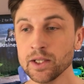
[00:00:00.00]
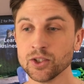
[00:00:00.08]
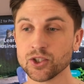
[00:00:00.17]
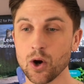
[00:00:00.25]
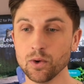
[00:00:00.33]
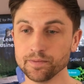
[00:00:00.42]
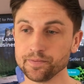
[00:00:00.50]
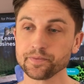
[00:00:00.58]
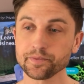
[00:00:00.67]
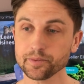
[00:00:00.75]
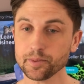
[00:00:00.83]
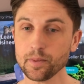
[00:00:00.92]
So
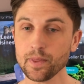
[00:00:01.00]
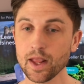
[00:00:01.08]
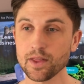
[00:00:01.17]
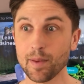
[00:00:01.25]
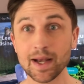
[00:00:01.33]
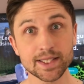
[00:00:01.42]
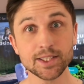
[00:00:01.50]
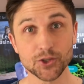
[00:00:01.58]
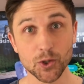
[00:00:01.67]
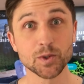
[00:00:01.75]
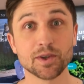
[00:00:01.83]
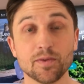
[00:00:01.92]
the best thing to
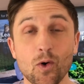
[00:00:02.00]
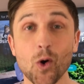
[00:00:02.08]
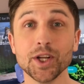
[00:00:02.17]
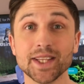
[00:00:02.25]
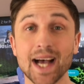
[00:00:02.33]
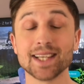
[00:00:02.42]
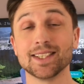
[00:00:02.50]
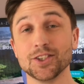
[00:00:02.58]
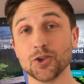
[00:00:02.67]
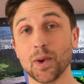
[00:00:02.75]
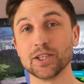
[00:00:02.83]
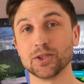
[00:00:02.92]
do is avoid that
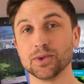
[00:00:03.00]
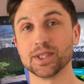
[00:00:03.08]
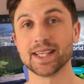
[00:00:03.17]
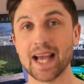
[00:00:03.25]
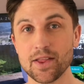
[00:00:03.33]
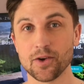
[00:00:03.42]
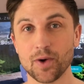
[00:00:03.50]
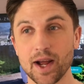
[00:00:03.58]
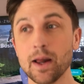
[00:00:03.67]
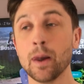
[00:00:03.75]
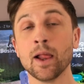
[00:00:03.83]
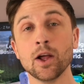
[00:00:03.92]
situation altogether, right?